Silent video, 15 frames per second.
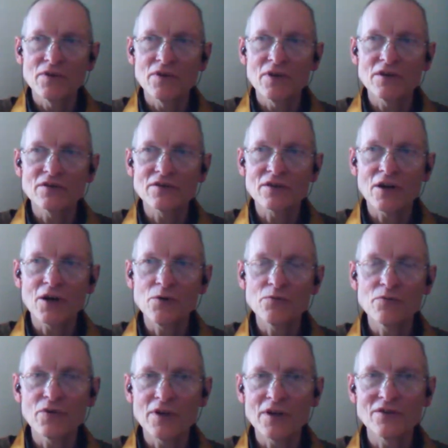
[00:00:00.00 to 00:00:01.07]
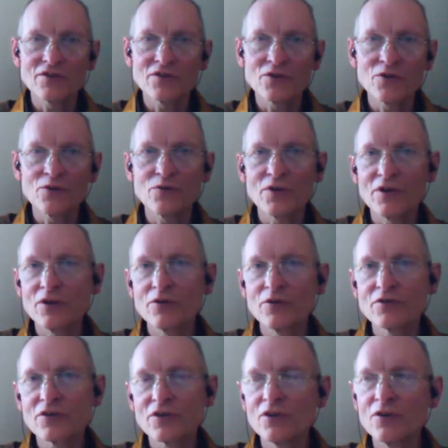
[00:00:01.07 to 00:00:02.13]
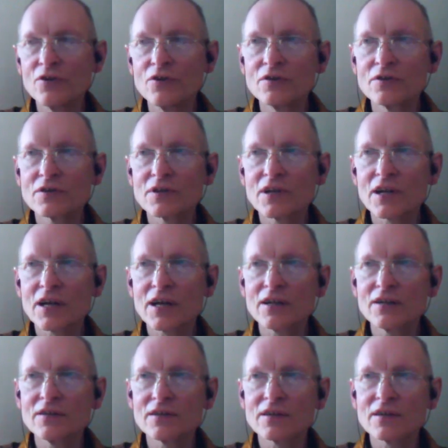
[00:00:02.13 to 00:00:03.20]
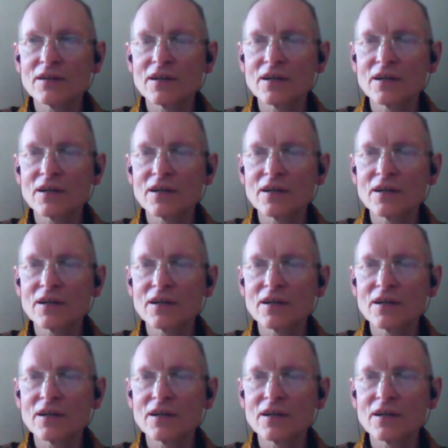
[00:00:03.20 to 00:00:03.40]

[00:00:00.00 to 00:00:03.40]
this hopefully is true for you too, and